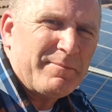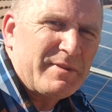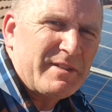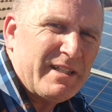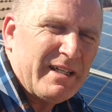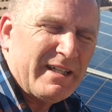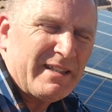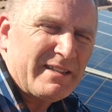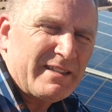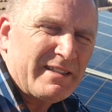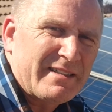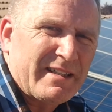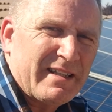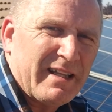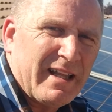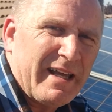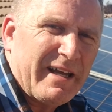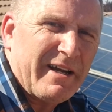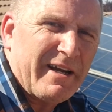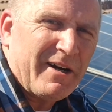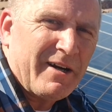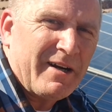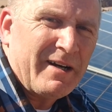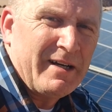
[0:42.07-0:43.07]
dust
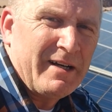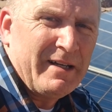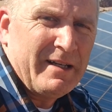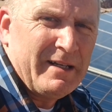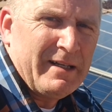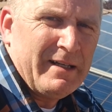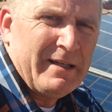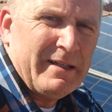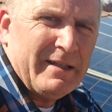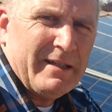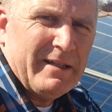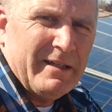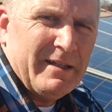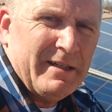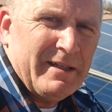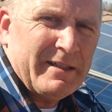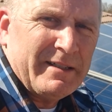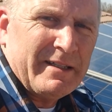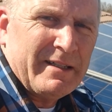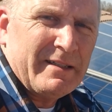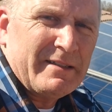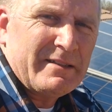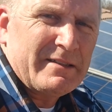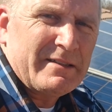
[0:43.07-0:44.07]
layer
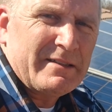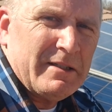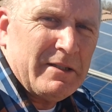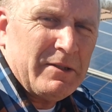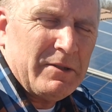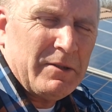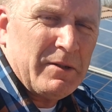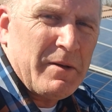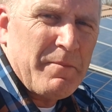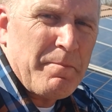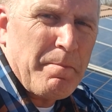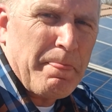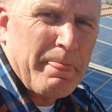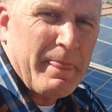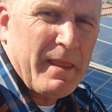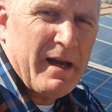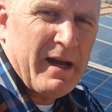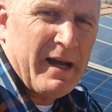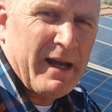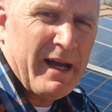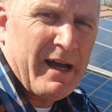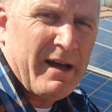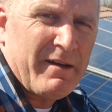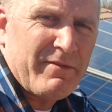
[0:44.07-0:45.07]
on it. So
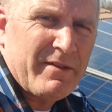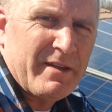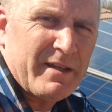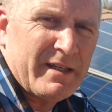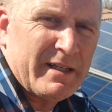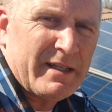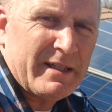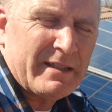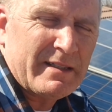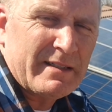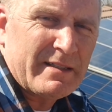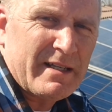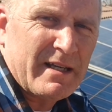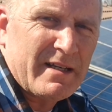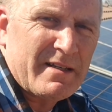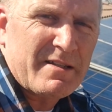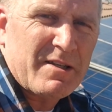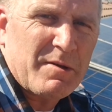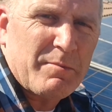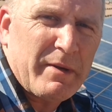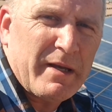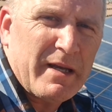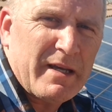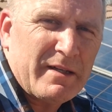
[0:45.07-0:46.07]
I have the
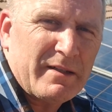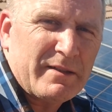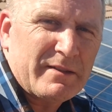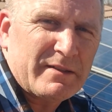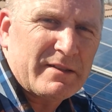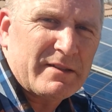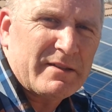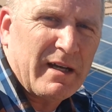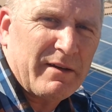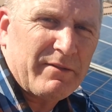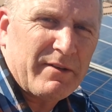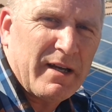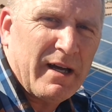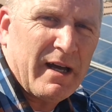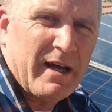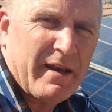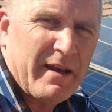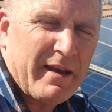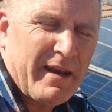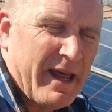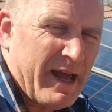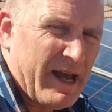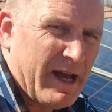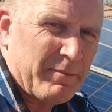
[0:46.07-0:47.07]
Tesla panels. I've got
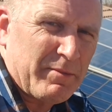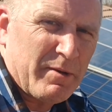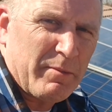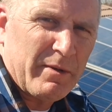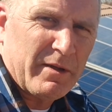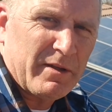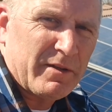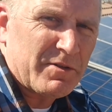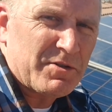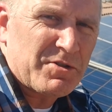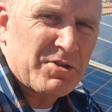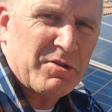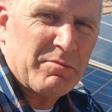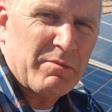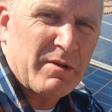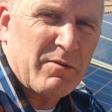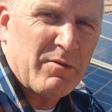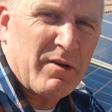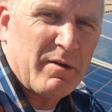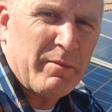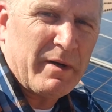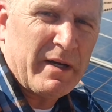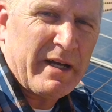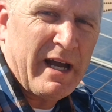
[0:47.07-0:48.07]
an app to be able to show me
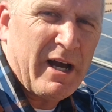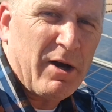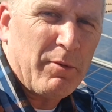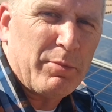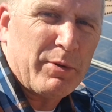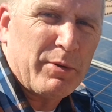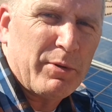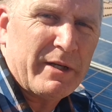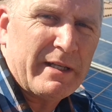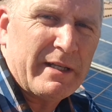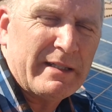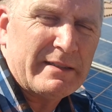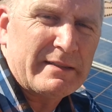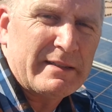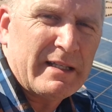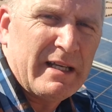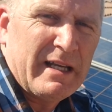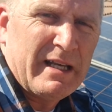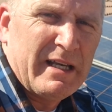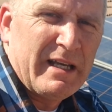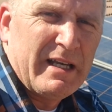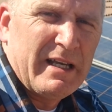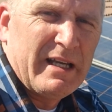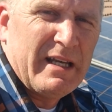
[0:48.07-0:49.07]
what my output is.
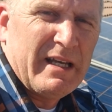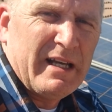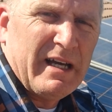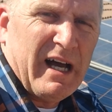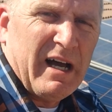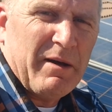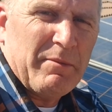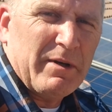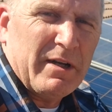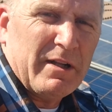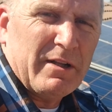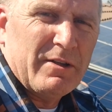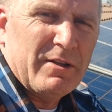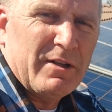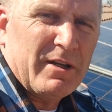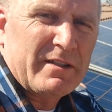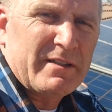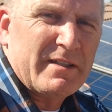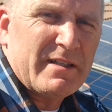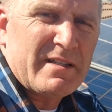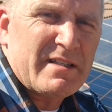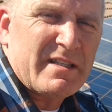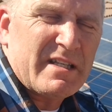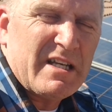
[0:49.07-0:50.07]
I'm going to look
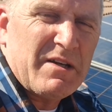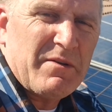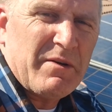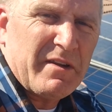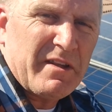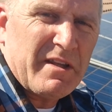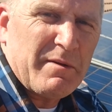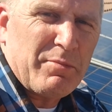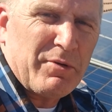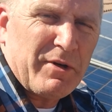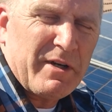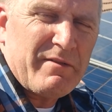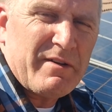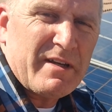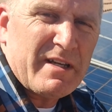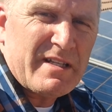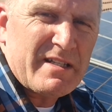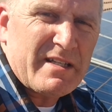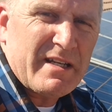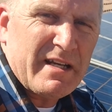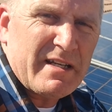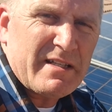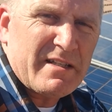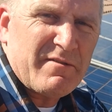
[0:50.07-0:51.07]
to see what the previous
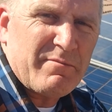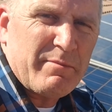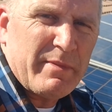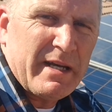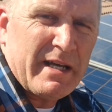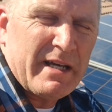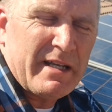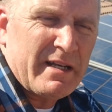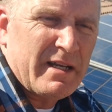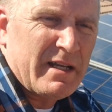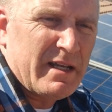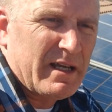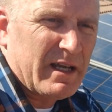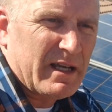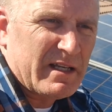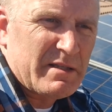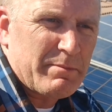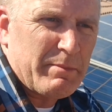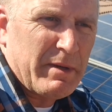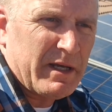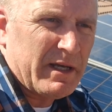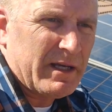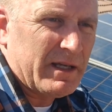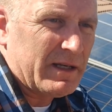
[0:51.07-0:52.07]
days have been. It's
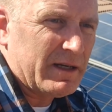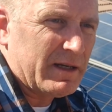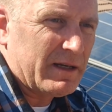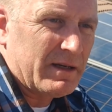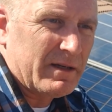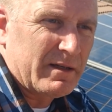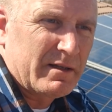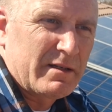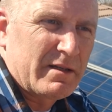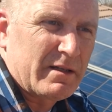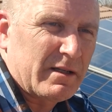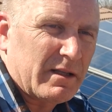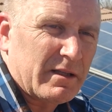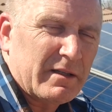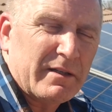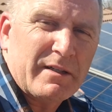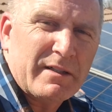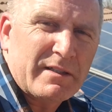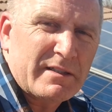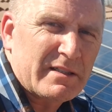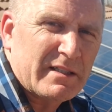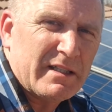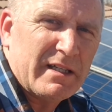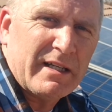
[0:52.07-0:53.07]
been
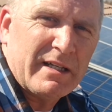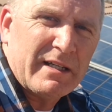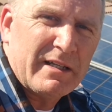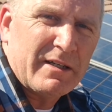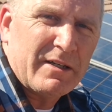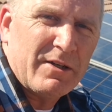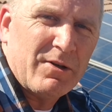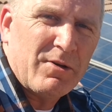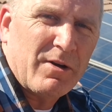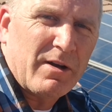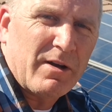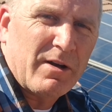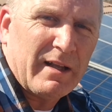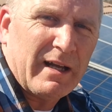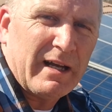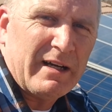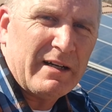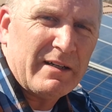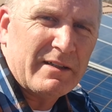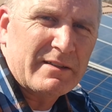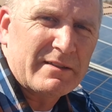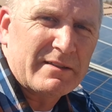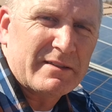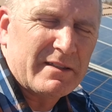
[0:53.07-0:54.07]
clear sun, no
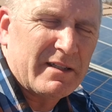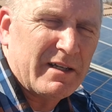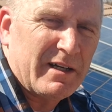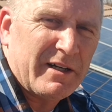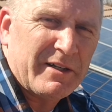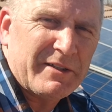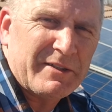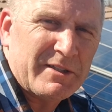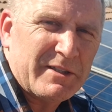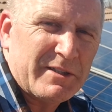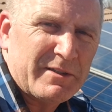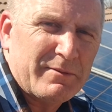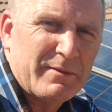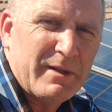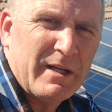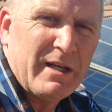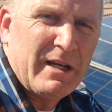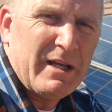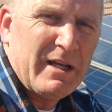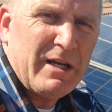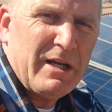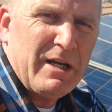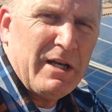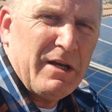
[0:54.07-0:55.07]
clouds,
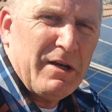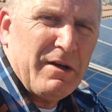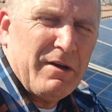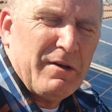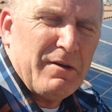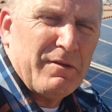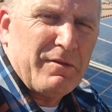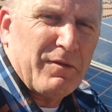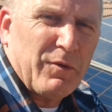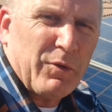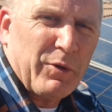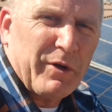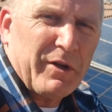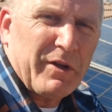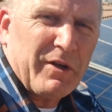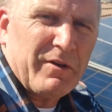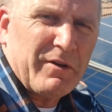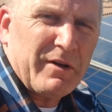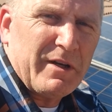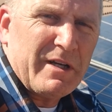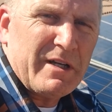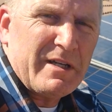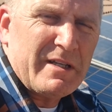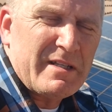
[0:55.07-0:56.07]
104
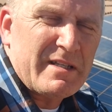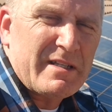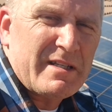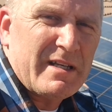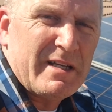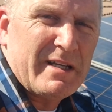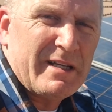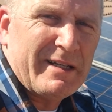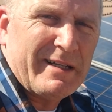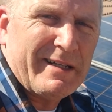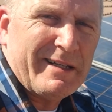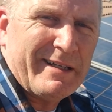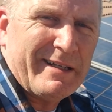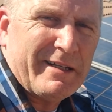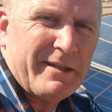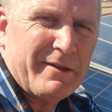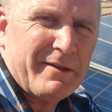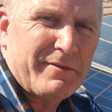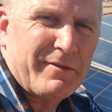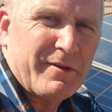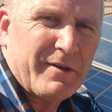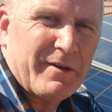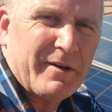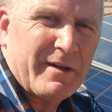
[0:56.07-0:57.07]
degrees
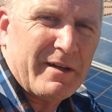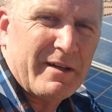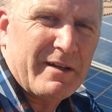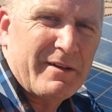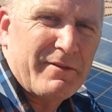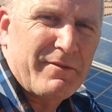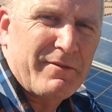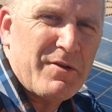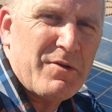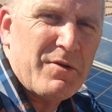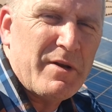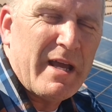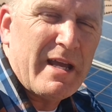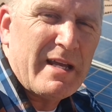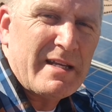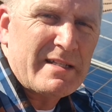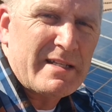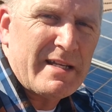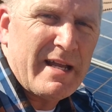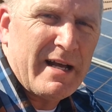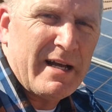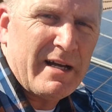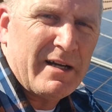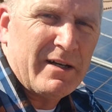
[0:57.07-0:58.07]
for a few
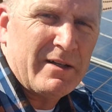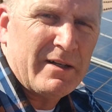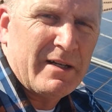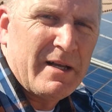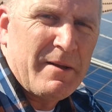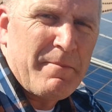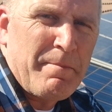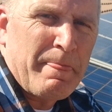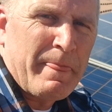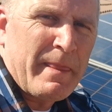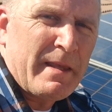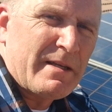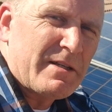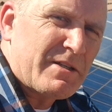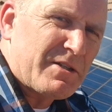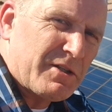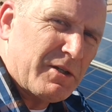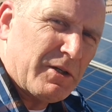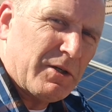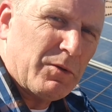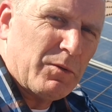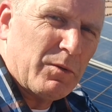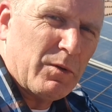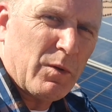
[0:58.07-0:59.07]
days now.
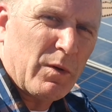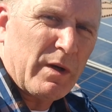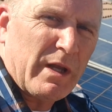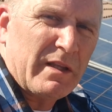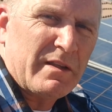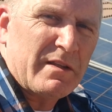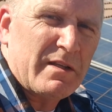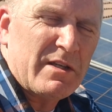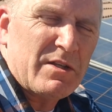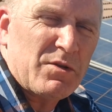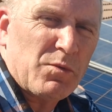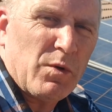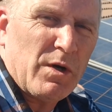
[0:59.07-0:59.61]
So we'll get these